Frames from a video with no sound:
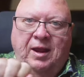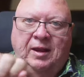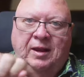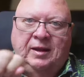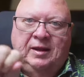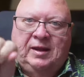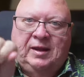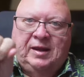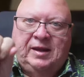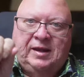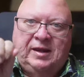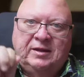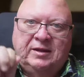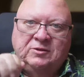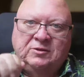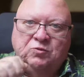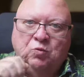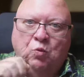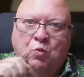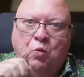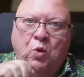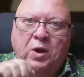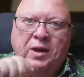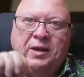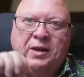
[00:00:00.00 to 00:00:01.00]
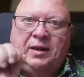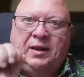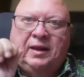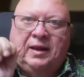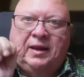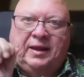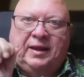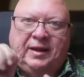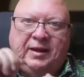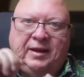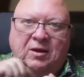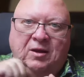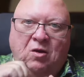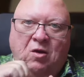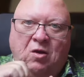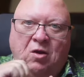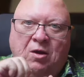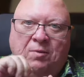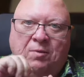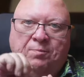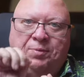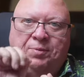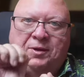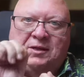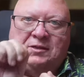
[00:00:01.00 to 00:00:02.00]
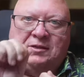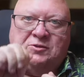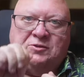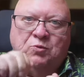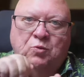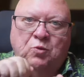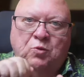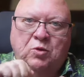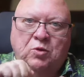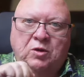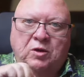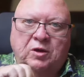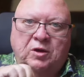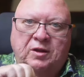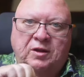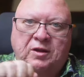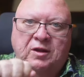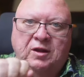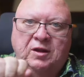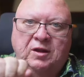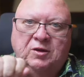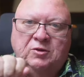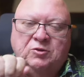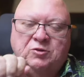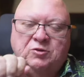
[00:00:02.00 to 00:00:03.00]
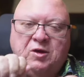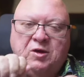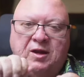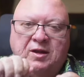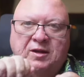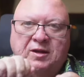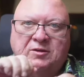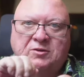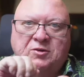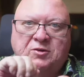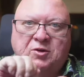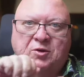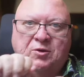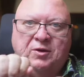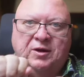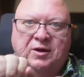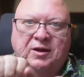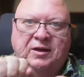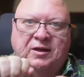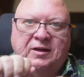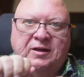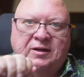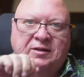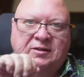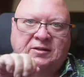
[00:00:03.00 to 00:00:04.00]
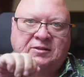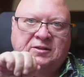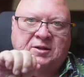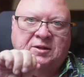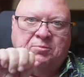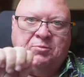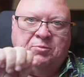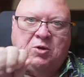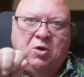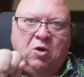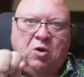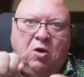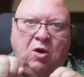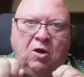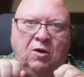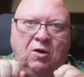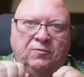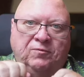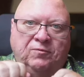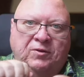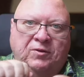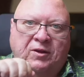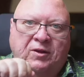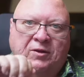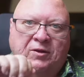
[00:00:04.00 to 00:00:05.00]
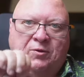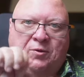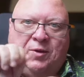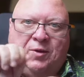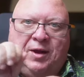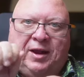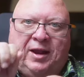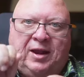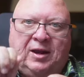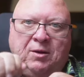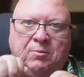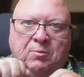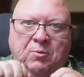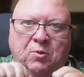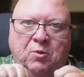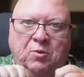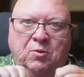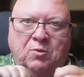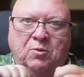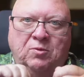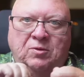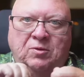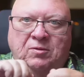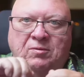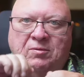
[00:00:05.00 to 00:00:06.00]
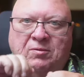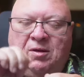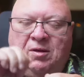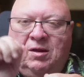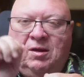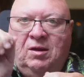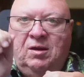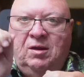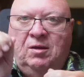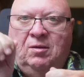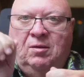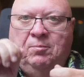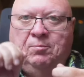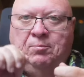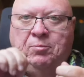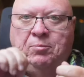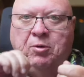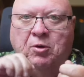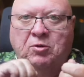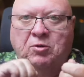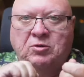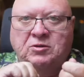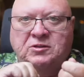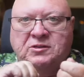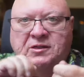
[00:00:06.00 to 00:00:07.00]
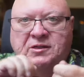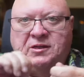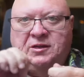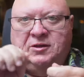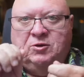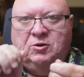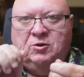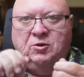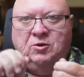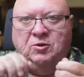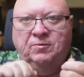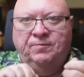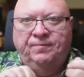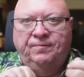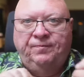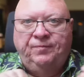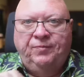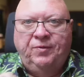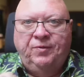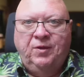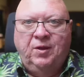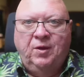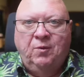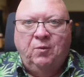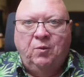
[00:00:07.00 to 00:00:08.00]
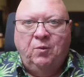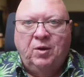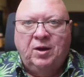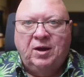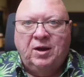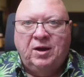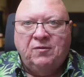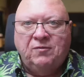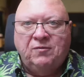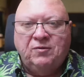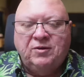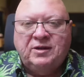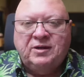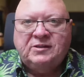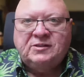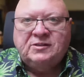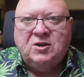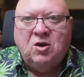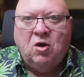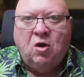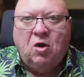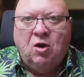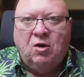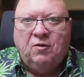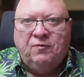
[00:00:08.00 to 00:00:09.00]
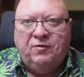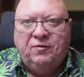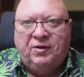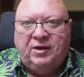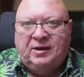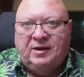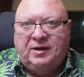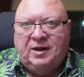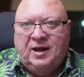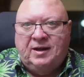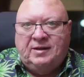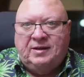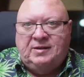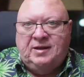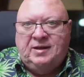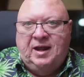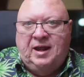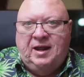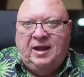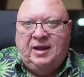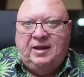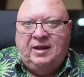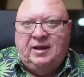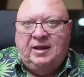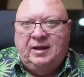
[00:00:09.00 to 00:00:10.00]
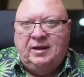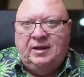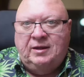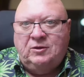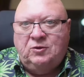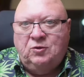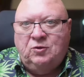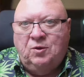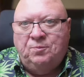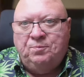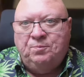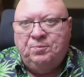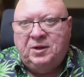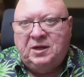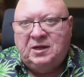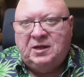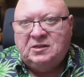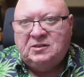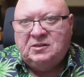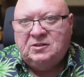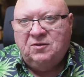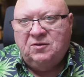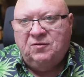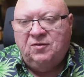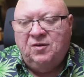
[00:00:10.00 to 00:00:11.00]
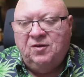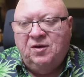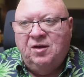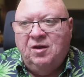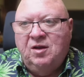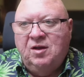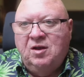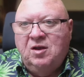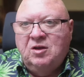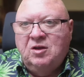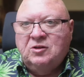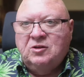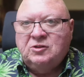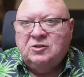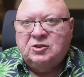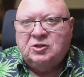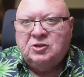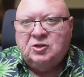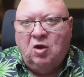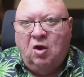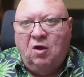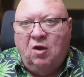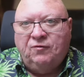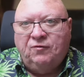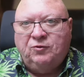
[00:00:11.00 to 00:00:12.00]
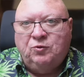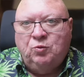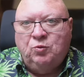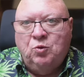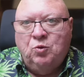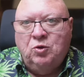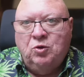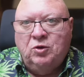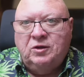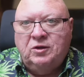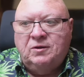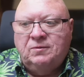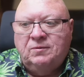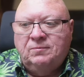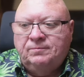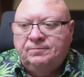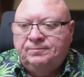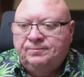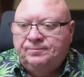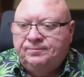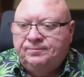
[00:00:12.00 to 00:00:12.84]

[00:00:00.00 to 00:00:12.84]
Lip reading: And he is whittling on a piece of wood, trying to turn it into some carved little animal or person or whatever he's carving that day into a piece of soft wood.